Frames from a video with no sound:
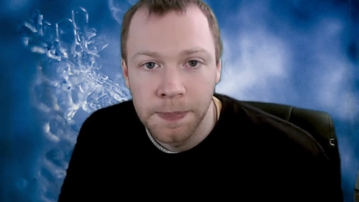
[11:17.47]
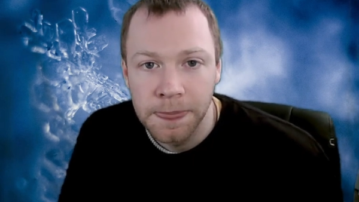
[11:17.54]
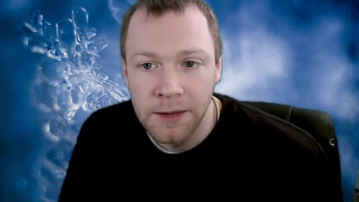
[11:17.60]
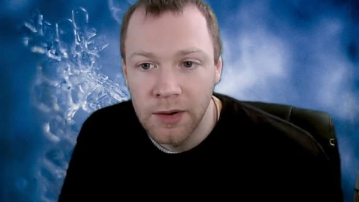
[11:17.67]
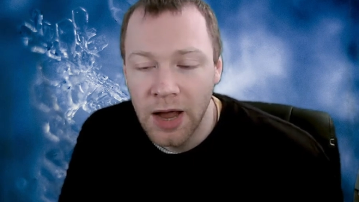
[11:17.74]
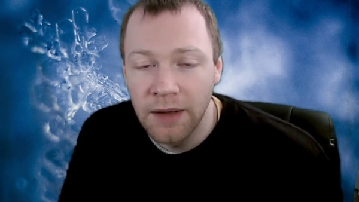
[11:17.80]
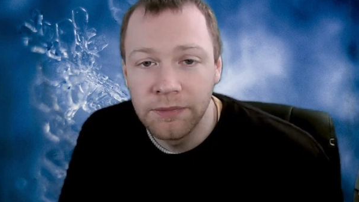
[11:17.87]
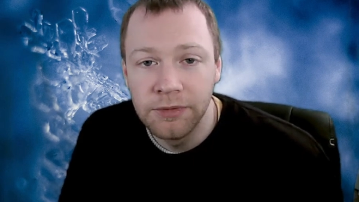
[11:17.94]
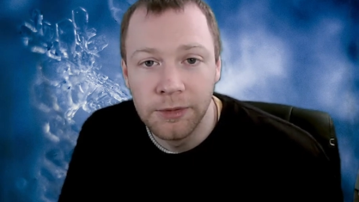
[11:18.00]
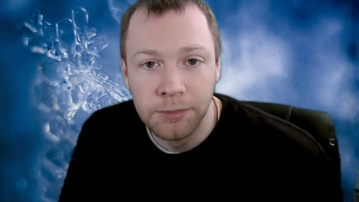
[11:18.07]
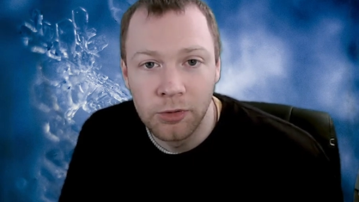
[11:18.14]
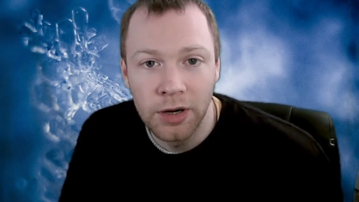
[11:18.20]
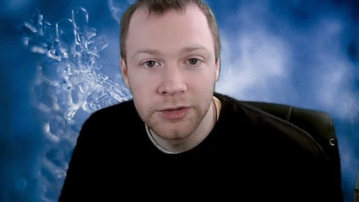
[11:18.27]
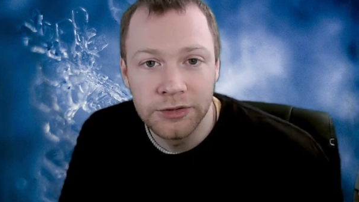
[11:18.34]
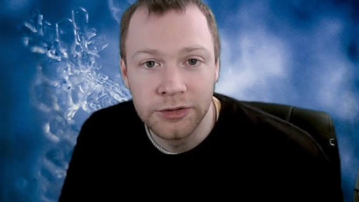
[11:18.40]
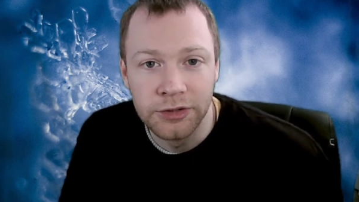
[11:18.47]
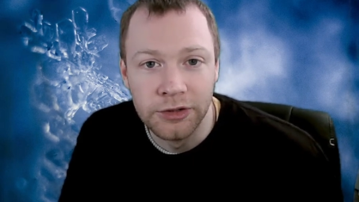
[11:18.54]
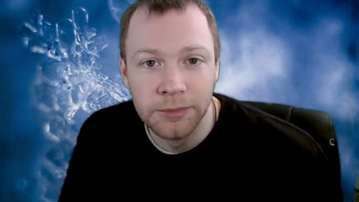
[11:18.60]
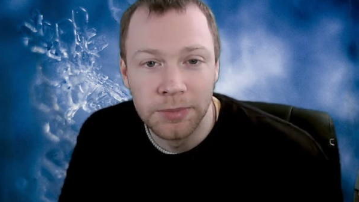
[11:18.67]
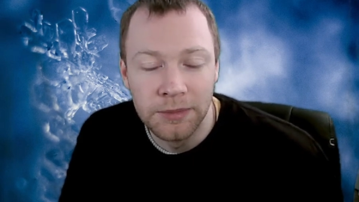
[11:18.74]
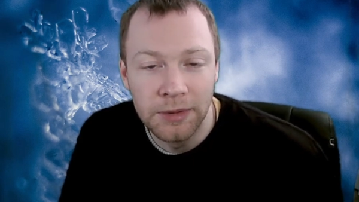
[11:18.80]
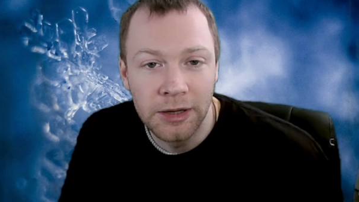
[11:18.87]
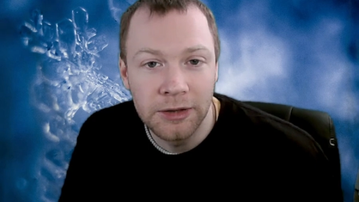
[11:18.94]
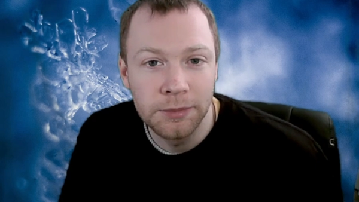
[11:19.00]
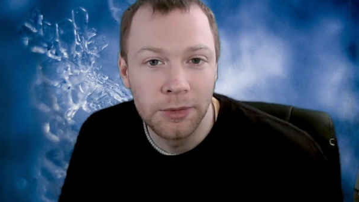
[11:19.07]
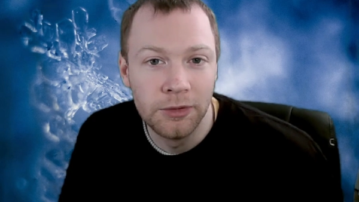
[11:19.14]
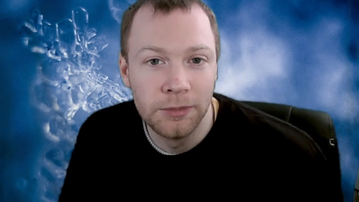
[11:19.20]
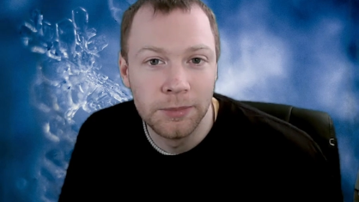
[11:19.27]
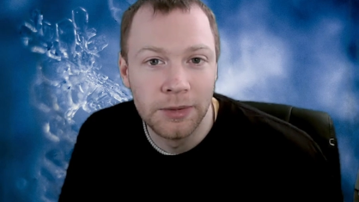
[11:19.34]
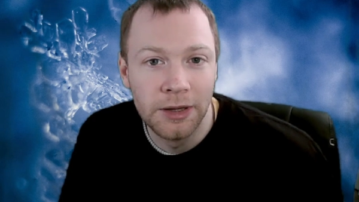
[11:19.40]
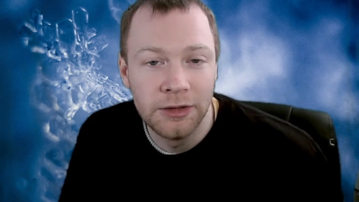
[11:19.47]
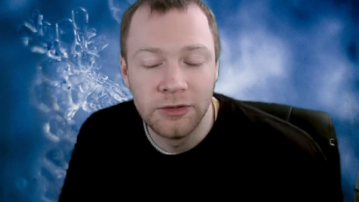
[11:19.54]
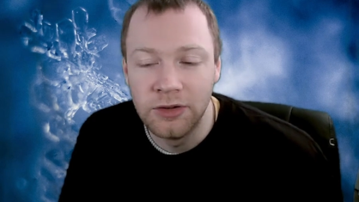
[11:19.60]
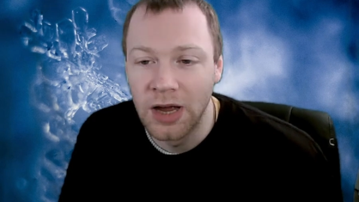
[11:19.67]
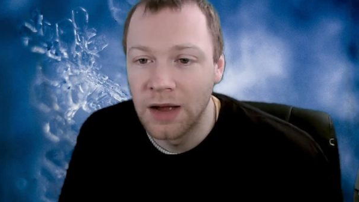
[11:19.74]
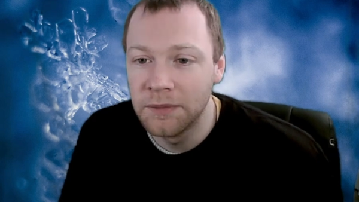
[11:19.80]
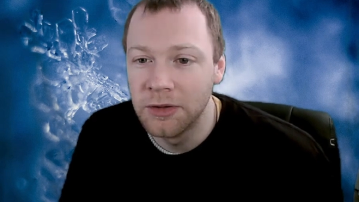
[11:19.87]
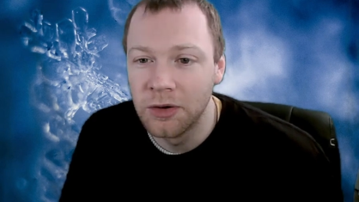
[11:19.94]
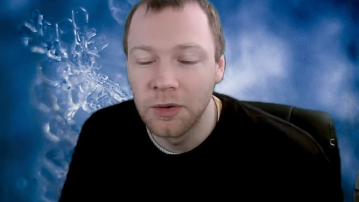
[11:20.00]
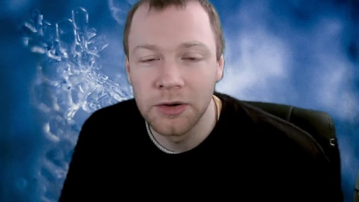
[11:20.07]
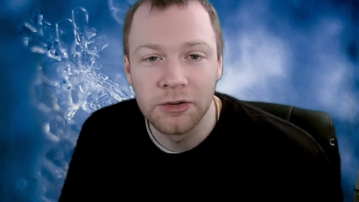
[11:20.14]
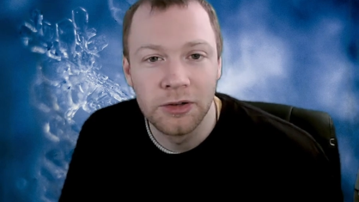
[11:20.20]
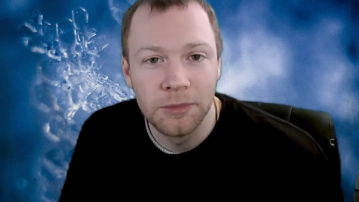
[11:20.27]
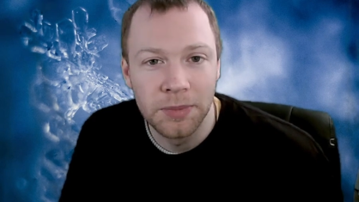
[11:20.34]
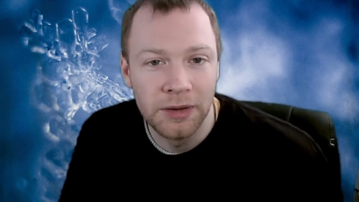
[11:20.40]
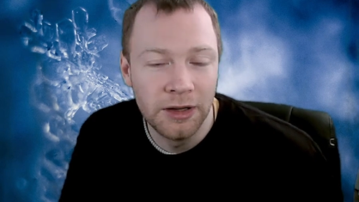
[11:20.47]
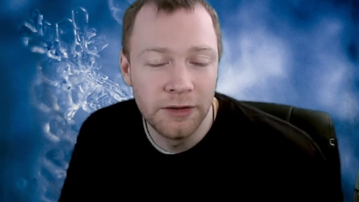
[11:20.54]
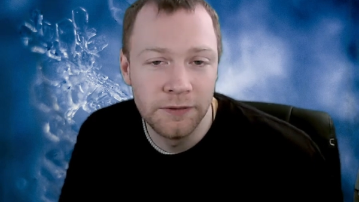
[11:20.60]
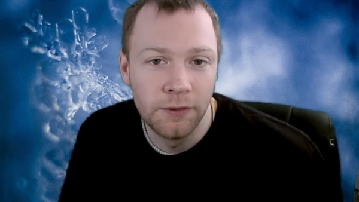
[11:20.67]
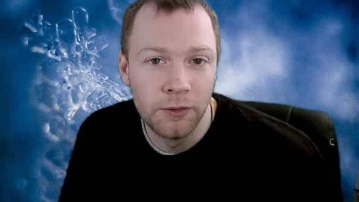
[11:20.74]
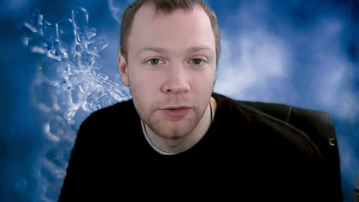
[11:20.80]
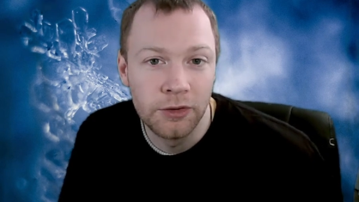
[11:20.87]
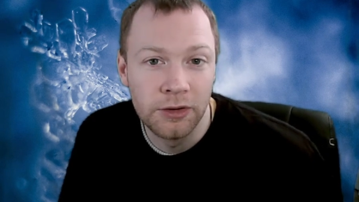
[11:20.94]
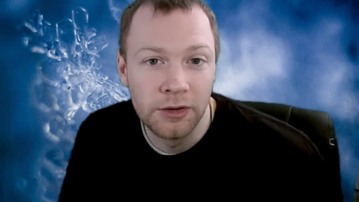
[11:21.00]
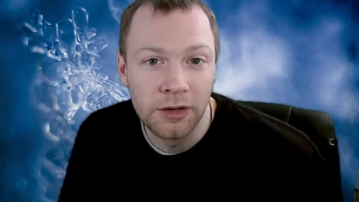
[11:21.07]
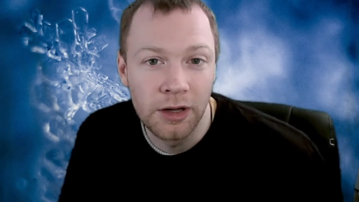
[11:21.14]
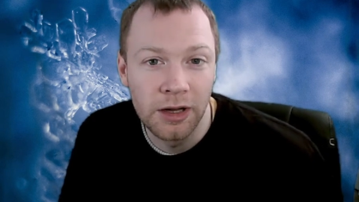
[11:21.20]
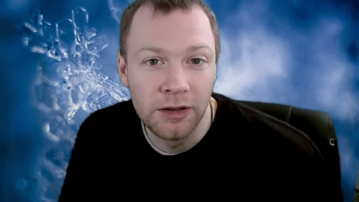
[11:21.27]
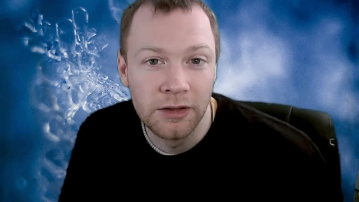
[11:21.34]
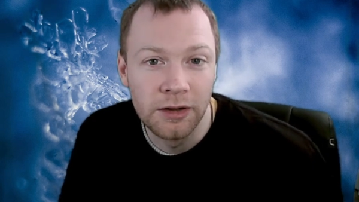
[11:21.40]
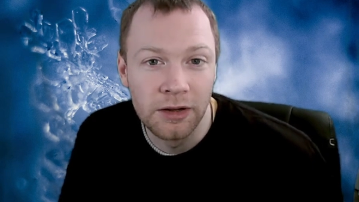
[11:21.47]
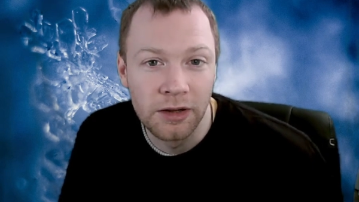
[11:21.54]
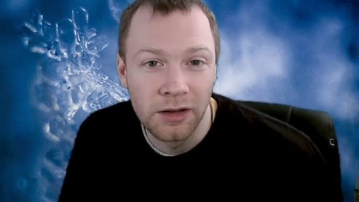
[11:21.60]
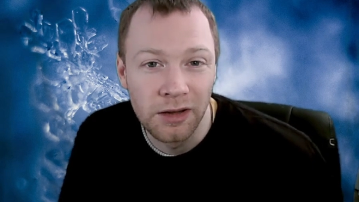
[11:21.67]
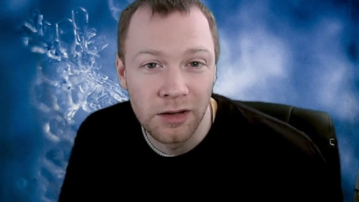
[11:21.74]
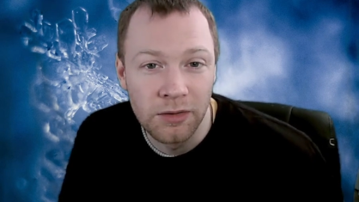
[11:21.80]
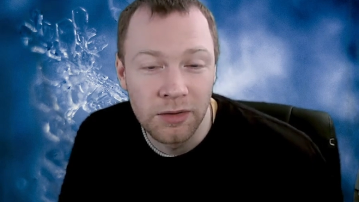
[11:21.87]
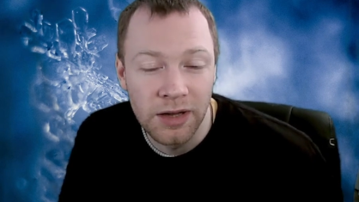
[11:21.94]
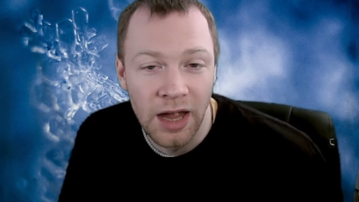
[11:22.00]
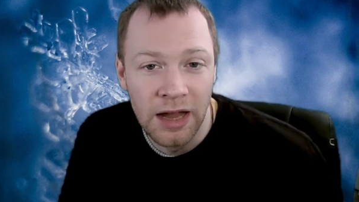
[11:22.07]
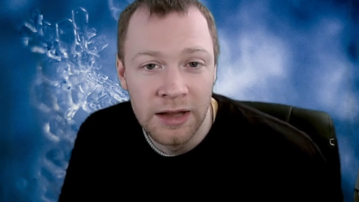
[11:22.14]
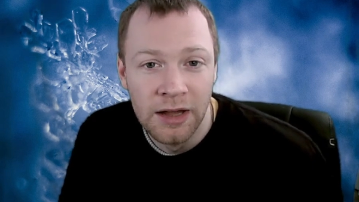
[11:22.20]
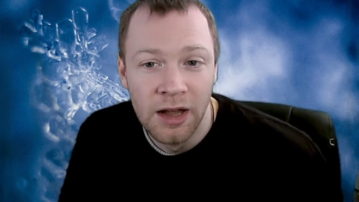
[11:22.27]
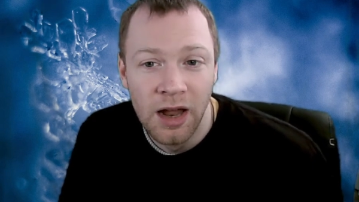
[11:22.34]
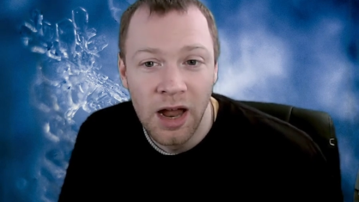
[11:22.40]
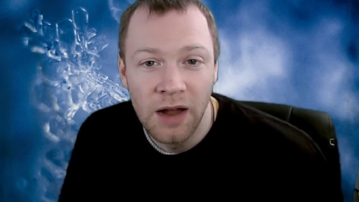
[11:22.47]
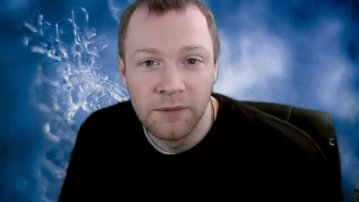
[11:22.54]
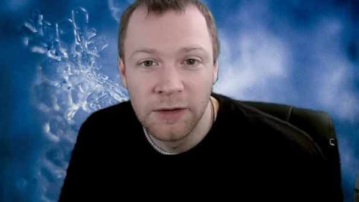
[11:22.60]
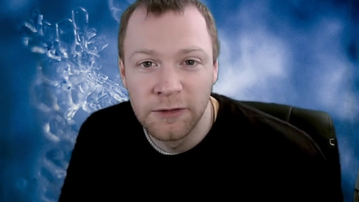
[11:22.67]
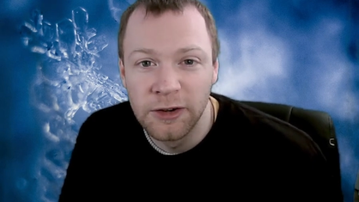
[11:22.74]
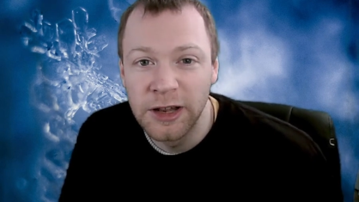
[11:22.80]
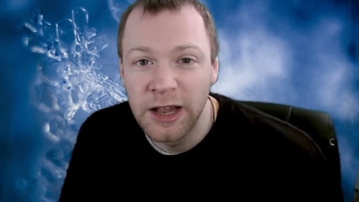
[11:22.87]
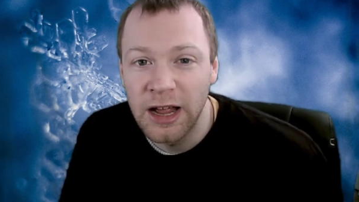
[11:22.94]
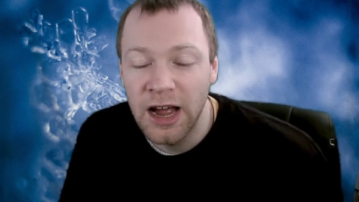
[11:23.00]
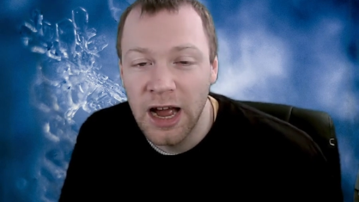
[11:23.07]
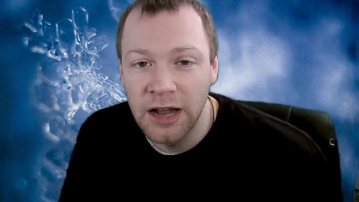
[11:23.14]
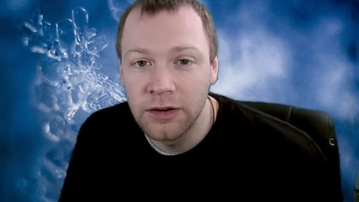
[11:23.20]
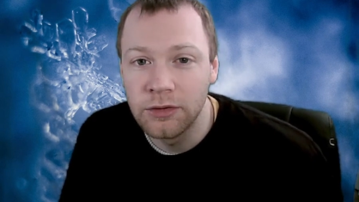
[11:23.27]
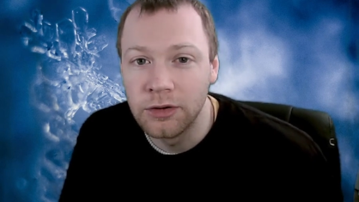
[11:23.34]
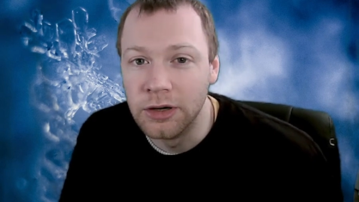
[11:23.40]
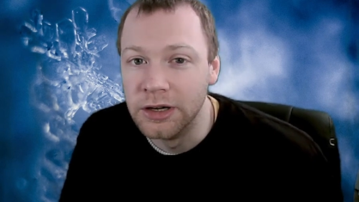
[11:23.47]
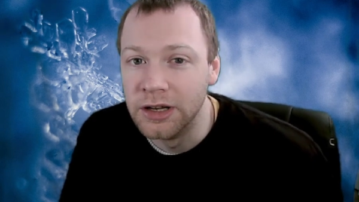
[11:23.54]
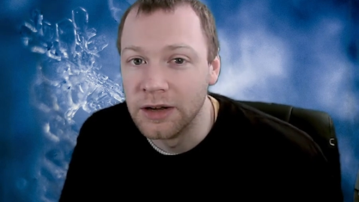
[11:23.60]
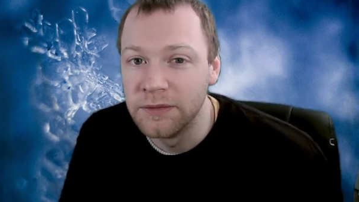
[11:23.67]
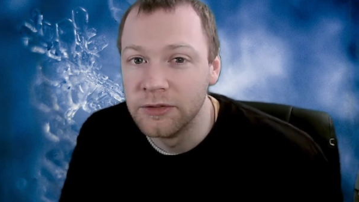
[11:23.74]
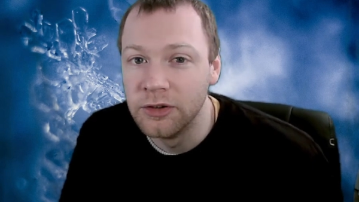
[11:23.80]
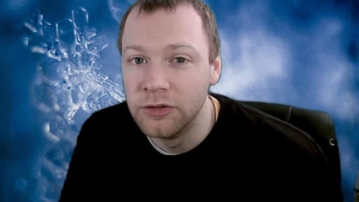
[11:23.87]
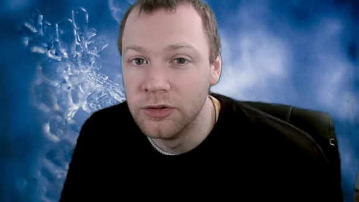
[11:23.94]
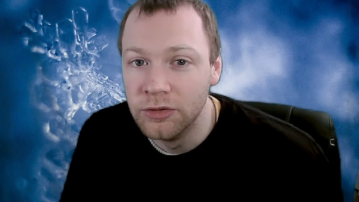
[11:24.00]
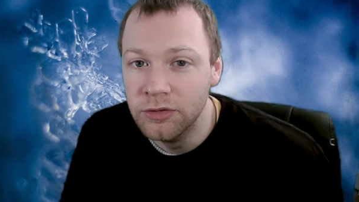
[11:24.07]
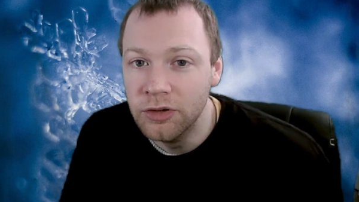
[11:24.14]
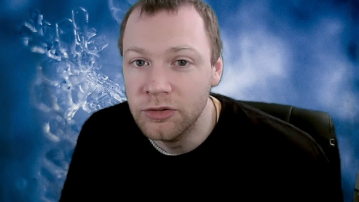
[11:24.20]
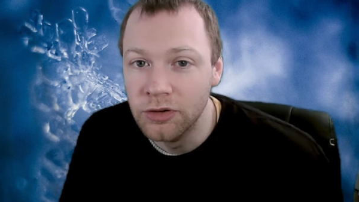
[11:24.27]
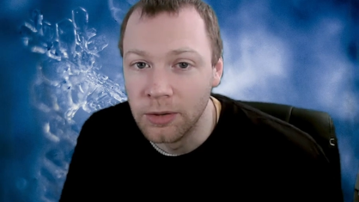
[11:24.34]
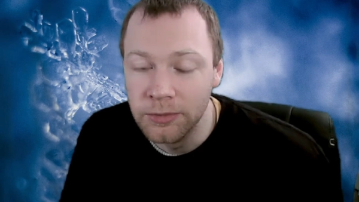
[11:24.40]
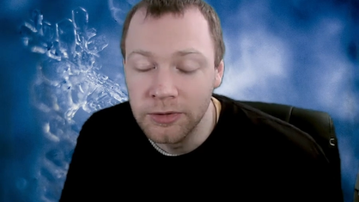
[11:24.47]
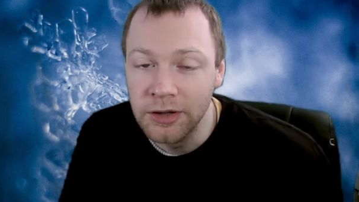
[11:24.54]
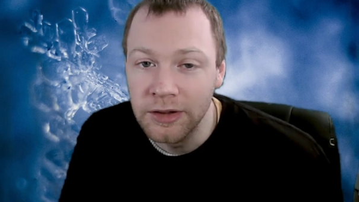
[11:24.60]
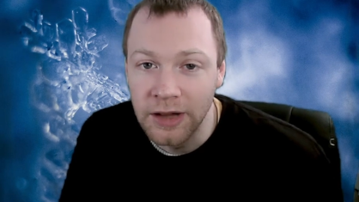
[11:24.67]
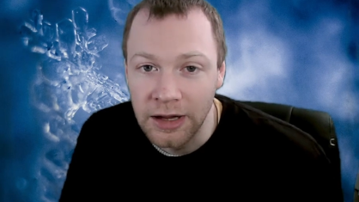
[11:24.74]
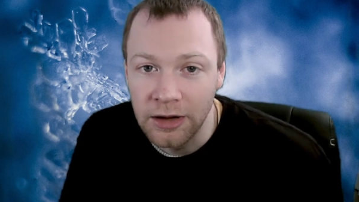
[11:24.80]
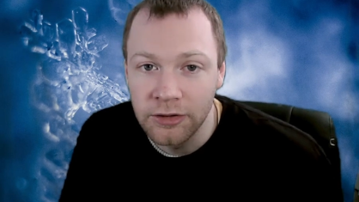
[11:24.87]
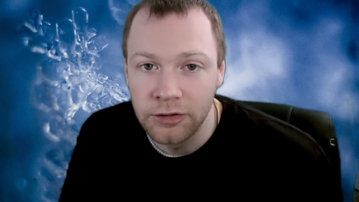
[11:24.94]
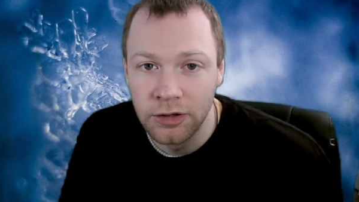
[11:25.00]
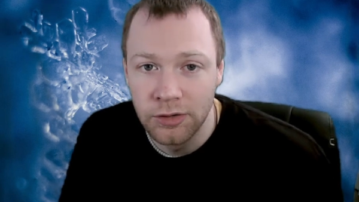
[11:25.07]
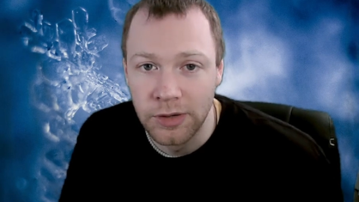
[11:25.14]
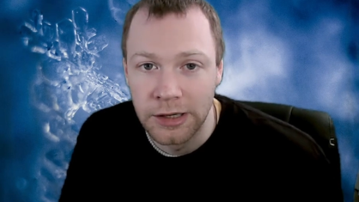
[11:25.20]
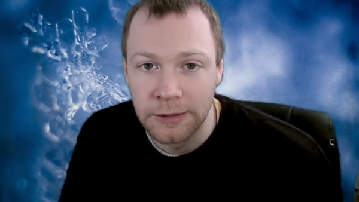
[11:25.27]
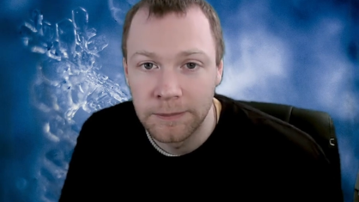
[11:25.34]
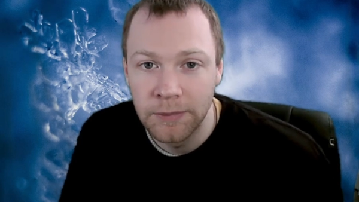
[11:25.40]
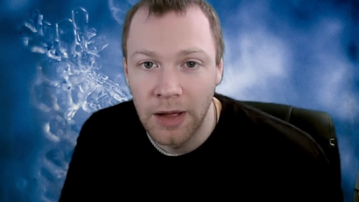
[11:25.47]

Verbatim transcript: you have to question the Metropolitan Police, you have to question the police force in, in the UK, and whether they are adequate enough to do the jobs that they are doing.